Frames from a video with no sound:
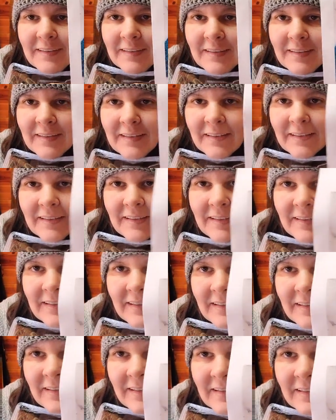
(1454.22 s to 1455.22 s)

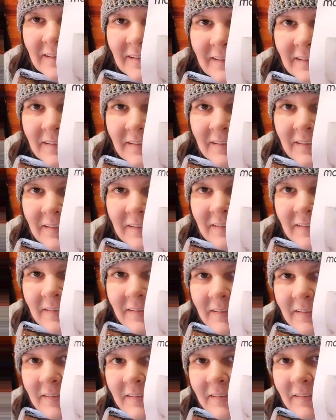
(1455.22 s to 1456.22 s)

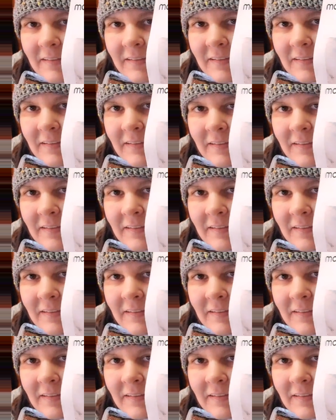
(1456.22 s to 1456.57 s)
(silence)